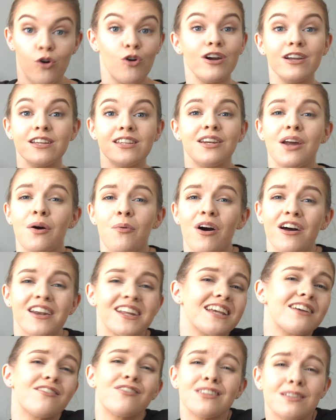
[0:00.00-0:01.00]
Or, you know what?
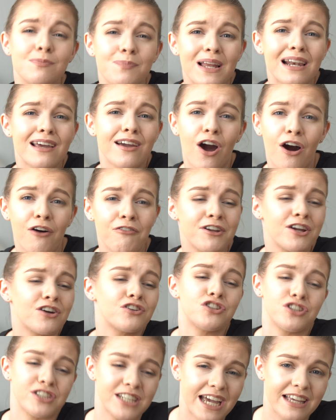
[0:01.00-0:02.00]
Even spilling coffee on
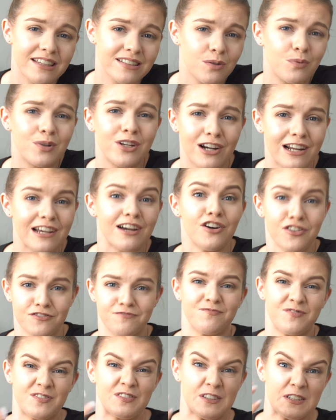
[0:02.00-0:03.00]
your desk when you're like, oh,
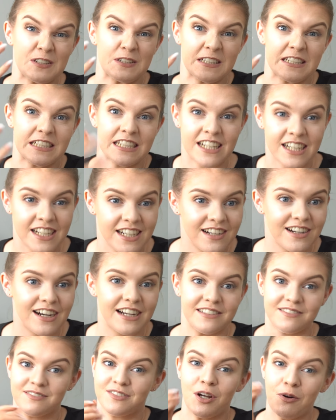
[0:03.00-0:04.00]

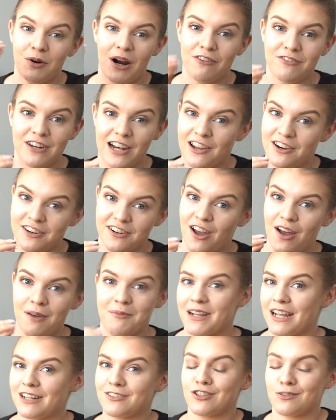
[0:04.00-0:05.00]
I don't have a lot of time. I
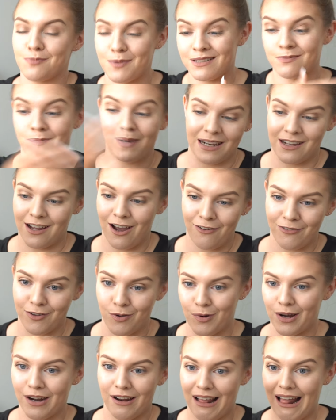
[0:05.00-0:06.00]
can't just be spilling coffee.
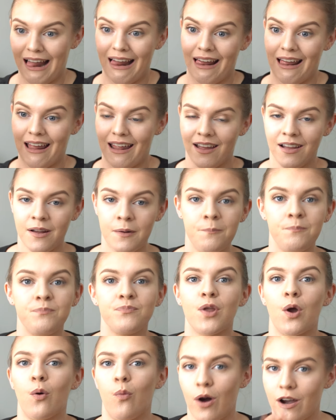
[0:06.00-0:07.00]
What
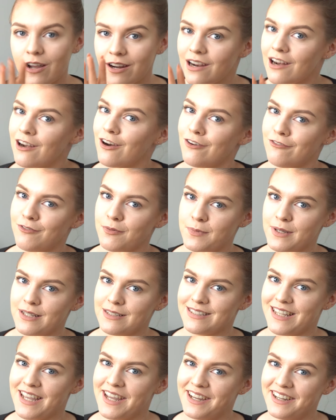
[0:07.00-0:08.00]
can I learn from
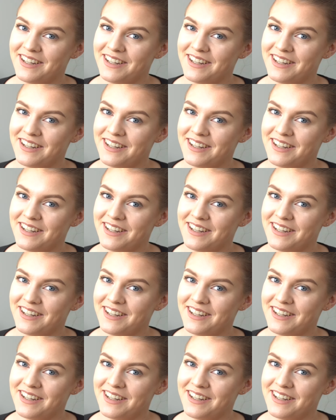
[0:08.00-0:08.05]
this?